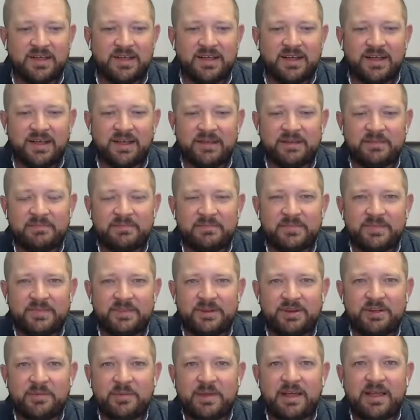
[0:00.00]

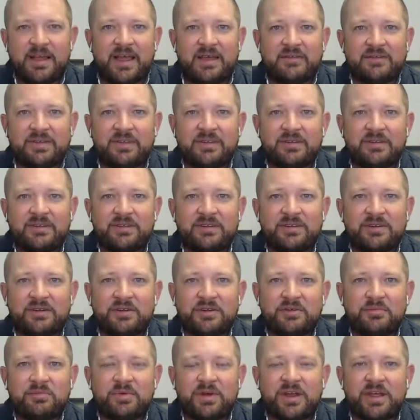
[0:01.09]
about having
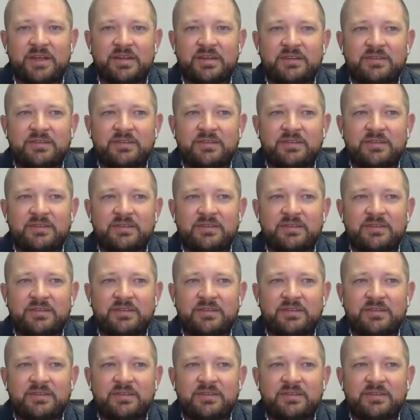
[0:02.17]
your brand